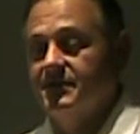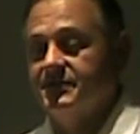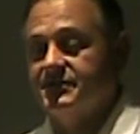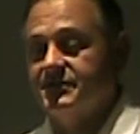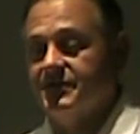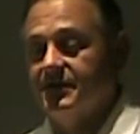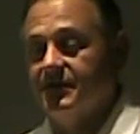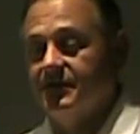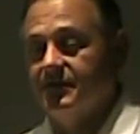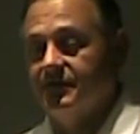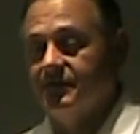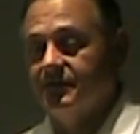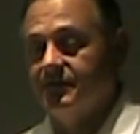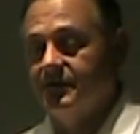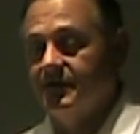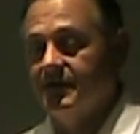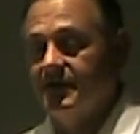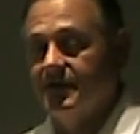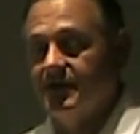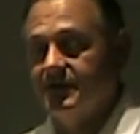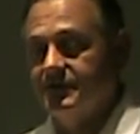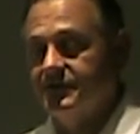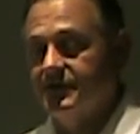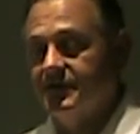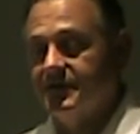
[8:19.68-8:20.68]
So
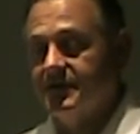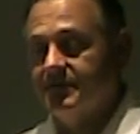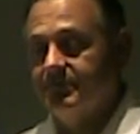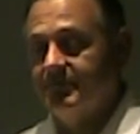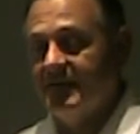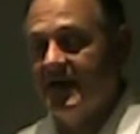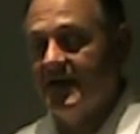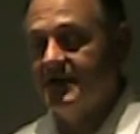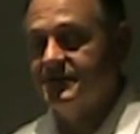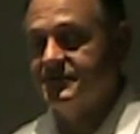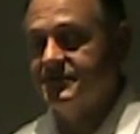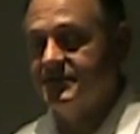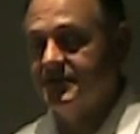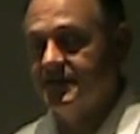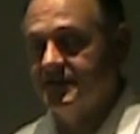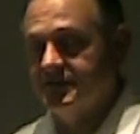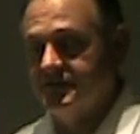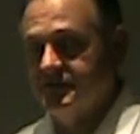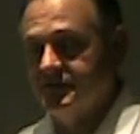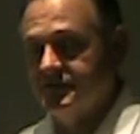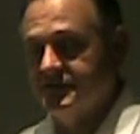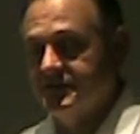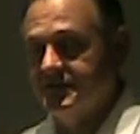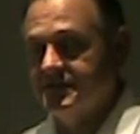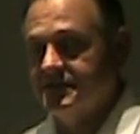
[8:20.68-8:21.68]
uh, you can bounce it,
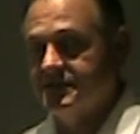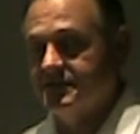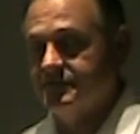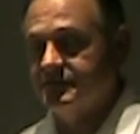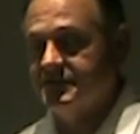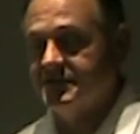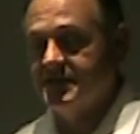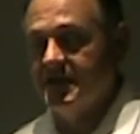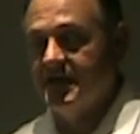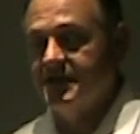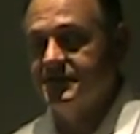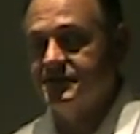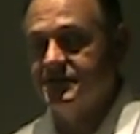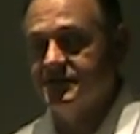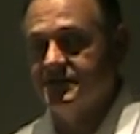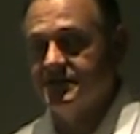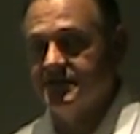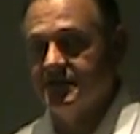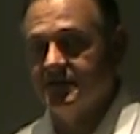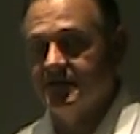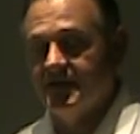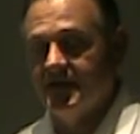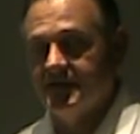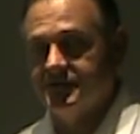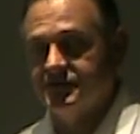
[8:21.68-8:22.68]
and you see some stations
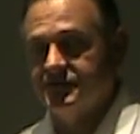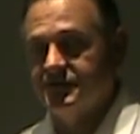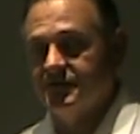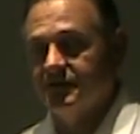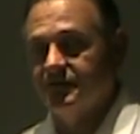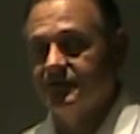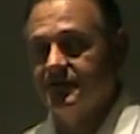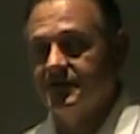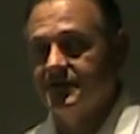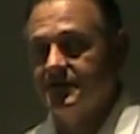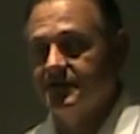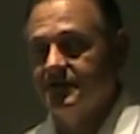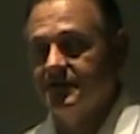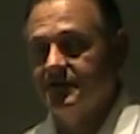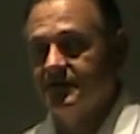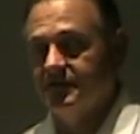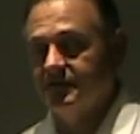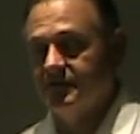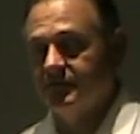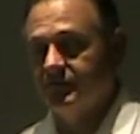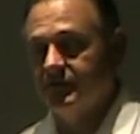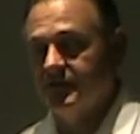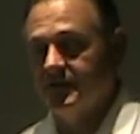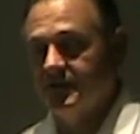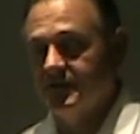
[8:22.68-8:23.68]
there. That's showing uh,
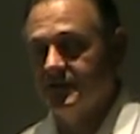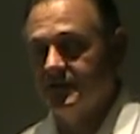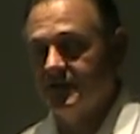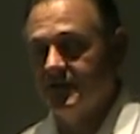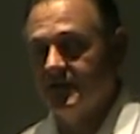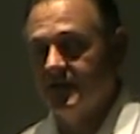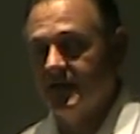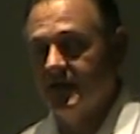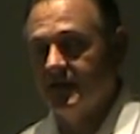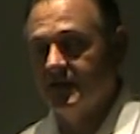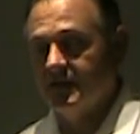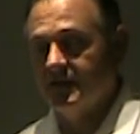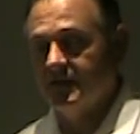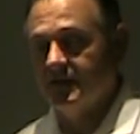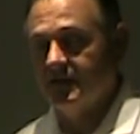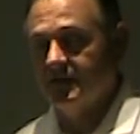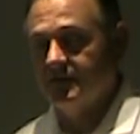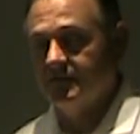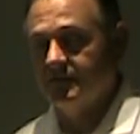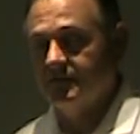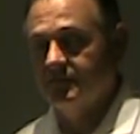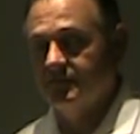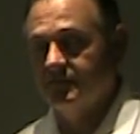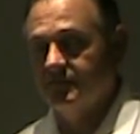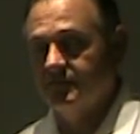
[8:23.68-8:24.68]
the one in
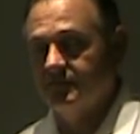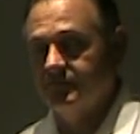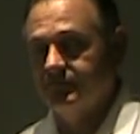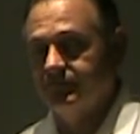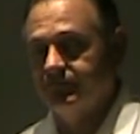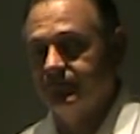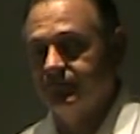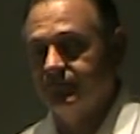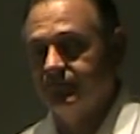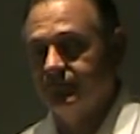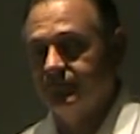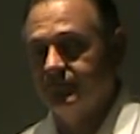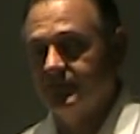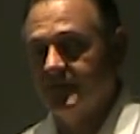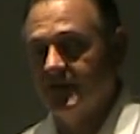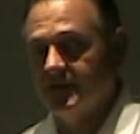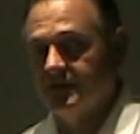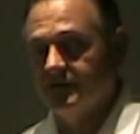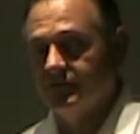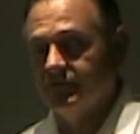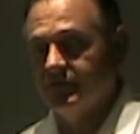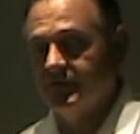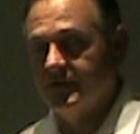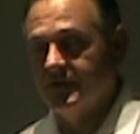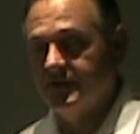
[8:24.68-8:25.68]
Connecticut
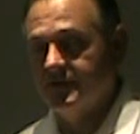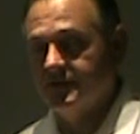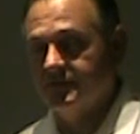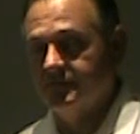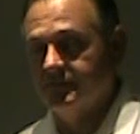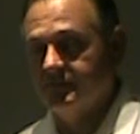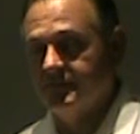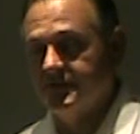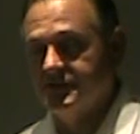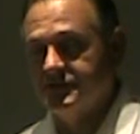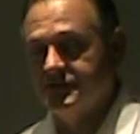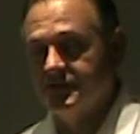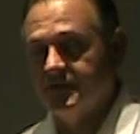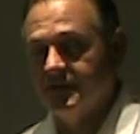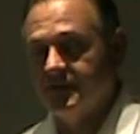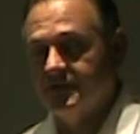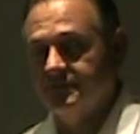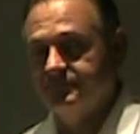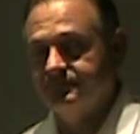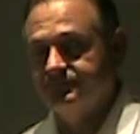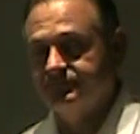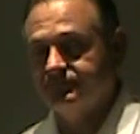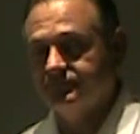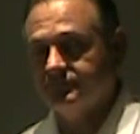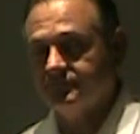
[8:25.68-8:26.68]
and the one in
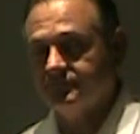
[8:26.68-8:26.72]
Michigan.